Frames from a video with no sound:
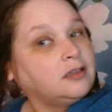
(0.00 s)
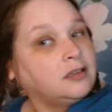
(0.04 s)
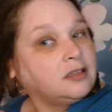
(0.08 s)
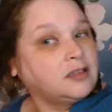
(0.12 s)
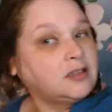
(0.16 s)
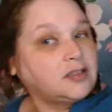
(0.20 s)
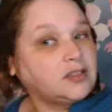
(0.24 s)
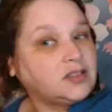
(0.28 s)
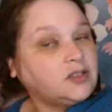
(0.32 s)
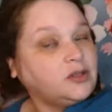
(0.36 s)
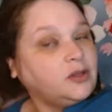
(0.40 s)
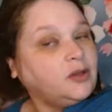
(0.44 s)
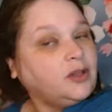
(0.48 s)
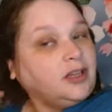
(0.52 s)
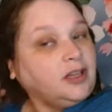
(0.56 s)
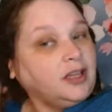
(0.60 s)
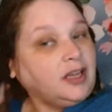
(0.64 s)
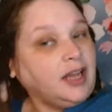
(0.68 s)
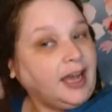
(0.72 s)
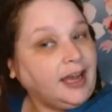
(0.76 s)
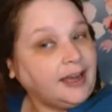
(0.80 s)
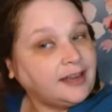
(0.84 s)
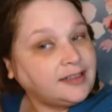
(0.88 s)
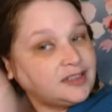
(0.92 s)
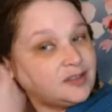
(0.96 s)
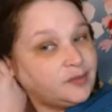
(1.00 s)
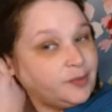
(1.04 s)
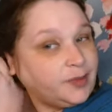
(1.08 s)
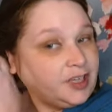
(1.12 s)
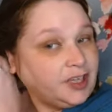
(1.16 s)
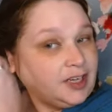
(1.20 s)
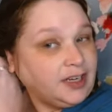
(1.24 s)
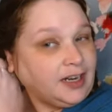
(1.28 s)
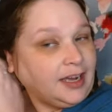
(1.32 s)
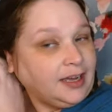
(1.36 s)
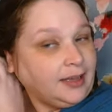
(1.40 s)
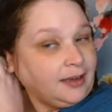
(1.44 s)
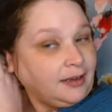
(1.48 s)
So the last
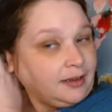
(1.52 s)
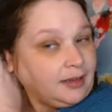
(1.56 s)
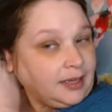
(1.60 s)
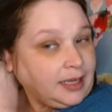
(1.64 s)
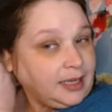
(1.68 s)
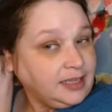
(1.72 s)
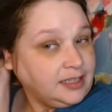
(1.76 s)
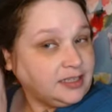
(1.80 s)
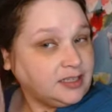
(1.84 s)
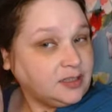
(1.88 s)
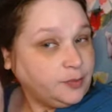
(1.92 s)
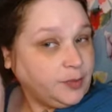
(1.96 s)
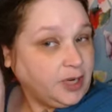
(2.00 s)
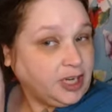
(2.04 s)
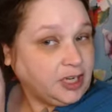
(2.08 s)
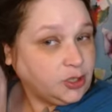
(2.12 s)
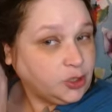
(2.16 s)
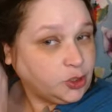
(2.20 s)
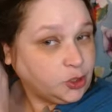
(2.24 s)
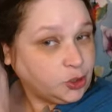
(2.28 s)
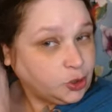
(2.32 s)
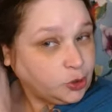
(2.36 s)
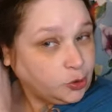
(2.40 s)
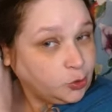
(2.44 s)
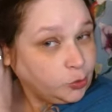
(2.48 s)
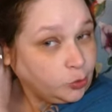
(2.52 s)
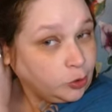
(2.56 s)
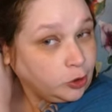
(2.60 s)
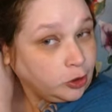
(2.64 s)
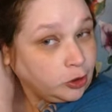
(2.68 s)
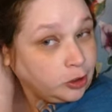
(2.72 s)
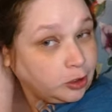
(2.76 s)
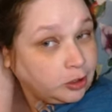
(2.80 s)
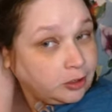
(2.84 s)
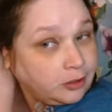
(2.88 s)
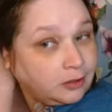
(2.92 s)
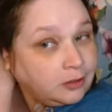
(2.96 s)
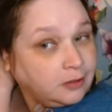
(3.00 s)
bit, I like to make
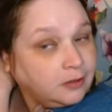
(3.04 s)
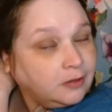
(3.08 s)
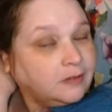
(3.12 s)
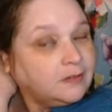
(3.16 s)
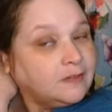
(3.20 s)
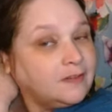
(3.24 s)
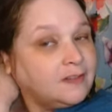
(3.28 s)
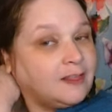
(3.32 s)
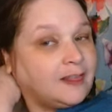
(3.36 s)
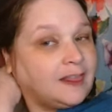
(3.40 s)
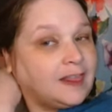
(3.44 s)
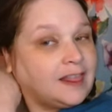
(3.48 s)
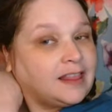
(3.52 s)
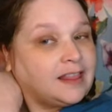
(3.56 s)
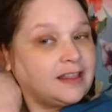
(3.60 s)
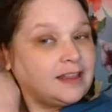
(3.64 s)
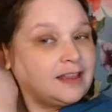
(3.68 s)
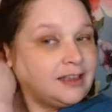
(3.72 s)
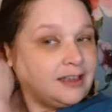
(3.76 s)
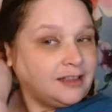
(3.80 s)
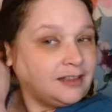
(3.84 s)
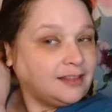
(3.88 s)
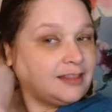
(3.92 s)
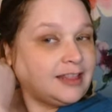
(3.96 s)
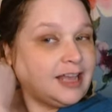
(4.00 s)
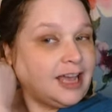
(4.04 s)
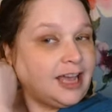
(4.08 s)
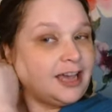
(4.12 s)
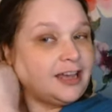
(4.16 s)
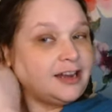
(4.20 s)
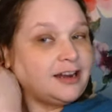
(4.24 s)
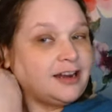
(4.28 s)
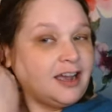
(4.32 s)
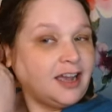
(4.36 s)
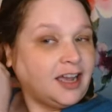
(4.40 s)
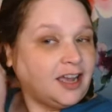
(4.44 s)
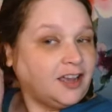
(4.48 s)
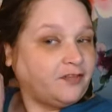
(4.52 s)
sure that
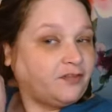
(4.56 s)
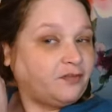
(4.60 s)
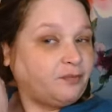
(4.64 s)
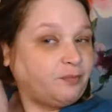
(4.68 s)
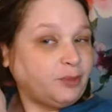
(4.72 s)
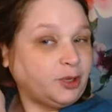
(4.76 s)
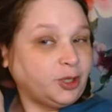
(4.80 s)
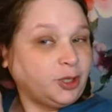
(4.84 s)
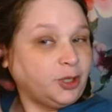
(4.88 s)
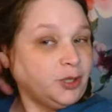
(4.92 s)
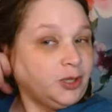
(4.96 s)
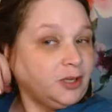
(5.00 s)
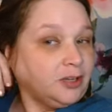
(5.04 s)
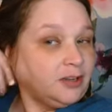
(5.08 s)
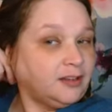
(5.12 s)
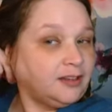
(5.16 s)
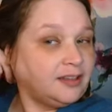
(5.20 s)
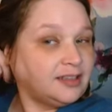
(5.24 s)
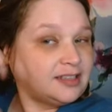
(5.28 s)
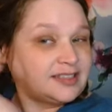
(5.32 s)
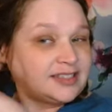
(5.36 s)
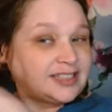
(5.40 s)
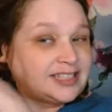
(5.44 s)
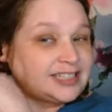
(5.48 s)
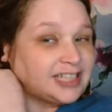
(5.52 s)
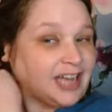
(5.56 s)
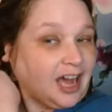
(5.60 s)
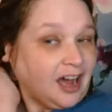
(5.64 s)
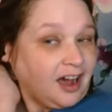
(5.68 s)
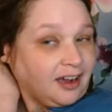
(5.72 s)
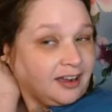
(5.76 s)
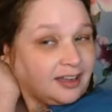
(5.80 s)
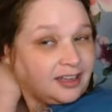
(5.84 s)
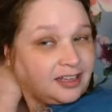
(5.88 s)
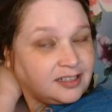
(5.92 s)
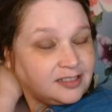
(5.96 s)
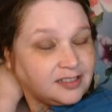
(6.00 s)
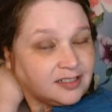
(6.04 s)
I've pulled the
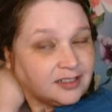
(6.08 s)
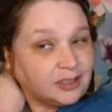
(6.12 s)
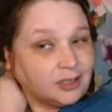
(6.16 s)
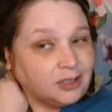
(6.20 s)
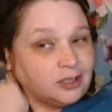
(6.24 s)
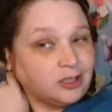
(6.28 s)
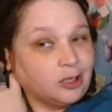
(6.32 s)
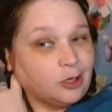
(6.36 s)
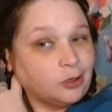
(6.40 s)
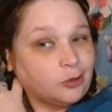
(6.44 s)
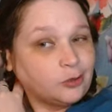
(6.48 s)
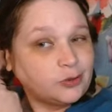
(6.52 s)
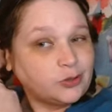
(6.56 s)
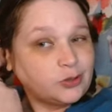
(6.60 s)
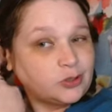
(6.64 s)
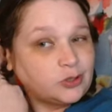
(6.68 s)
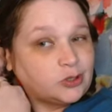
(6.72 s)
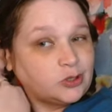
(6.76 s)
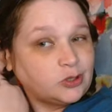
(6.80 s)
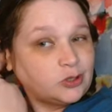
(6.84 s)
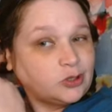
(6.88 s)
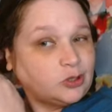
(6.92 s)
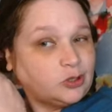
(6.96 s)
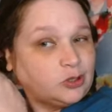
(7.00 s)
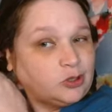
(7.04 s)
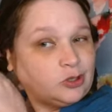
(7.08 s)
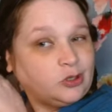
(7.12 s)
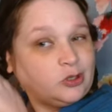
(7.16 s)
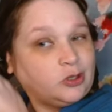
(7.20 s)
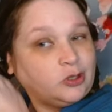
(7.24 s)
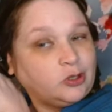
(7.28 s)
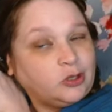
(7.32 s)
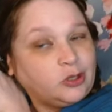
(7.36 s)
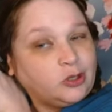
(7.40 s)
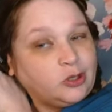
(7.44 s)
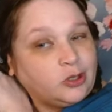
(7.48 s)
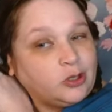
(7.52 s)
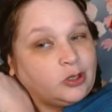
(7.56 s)
sock as close
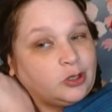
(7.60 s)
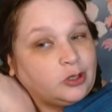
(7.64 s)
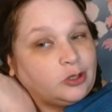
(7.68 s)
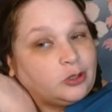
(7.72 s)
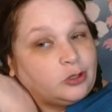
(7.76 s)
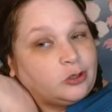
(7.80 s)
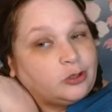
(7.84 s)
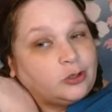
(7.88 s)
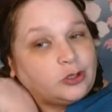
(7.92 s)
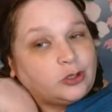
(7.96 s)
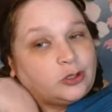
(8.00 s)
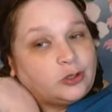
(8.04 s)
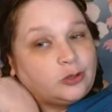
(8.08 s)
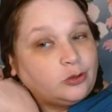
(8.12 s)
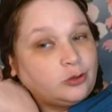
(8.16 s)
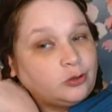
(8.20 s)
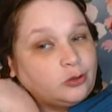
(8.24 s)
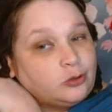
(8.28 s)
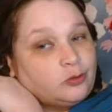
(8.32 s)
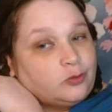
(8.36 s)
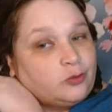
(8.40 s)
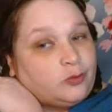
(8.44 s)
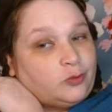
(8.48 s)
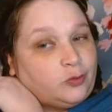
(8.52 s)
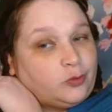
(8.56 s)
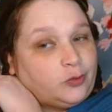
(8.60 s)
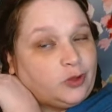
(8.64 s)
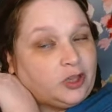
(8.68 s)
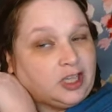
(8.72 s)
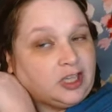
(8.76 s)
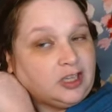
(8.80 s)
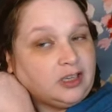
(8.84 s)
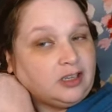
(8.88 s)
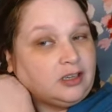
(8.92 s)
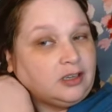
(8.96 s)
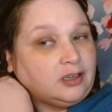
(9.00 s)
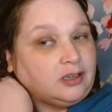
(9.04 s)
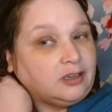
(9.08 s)
to
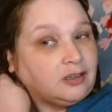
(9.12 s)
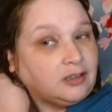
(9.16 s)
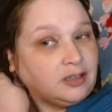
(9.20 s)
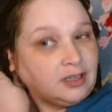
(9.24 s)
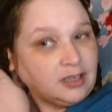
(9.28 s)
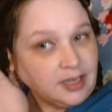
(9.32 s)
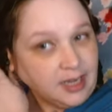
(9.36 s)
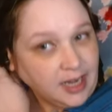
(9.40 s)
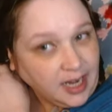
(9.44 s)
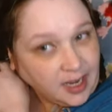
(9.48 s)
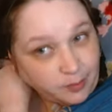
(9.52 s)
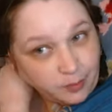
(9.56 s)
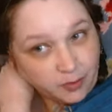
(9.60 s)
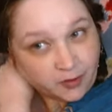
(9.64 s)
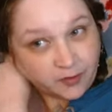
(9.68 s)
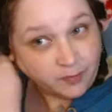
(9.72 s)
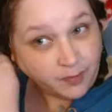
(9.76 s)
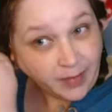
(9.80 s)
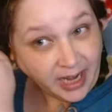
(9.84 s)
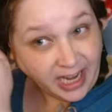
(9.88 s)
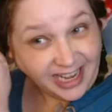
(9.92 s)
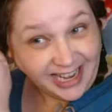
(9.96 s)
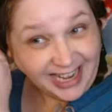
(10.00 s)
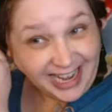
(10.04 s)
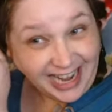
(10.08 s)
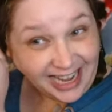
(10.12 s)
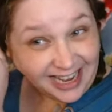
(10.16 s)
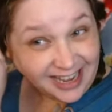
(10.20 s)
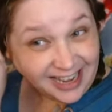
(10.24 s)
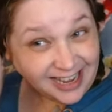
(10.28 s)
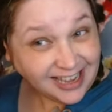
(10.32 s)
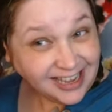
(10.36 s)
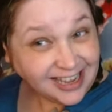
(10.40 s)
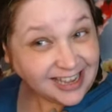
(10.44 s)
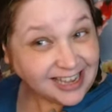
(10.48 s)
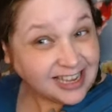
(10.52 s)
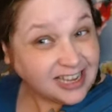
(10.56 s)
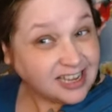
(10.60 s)
the nape of my neck
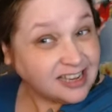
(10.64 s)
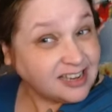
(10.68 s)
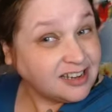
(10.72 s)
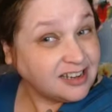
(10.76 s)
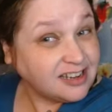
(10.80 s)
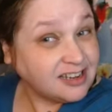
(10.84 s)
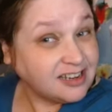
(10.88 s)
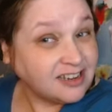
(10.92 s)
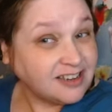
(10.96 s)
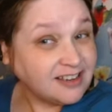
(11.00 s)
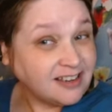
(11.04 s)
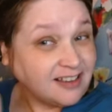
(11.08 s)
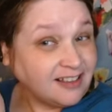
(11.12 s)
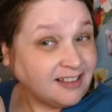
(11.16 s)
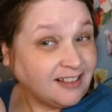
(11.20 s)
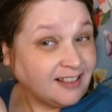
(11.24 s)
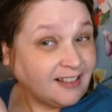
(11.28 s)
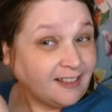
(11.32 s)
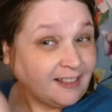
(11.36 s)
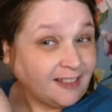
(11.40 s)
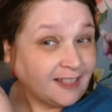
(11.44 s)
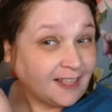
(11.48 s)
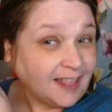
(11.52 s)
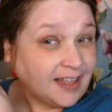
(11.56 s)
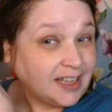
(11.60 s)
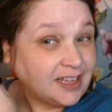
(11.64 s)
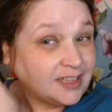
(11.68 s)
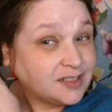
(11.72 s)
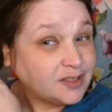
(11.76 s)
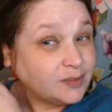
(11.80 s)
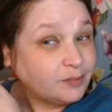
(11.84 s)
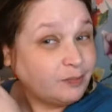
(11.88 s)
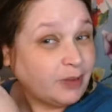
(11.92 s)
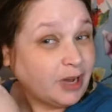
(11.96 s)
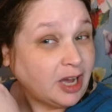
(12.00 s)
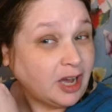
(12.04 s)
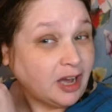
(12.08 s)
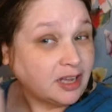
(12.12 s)
as
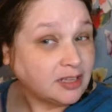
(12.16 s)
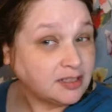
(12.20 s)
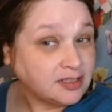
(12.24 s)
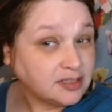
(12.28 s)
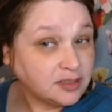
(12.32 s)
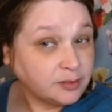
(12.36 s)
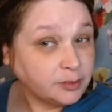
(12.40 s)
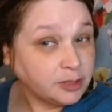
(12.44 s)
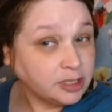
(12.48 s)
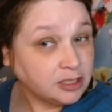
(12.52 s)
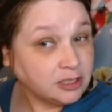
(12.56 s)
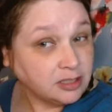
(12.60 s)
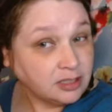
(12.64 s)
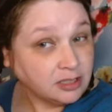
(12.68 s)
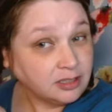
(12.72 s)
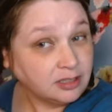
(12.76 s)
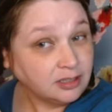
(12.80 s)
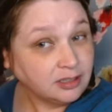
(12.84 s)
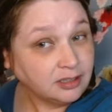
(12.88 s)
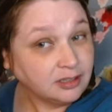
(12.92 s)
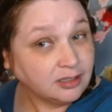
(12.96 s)
possible,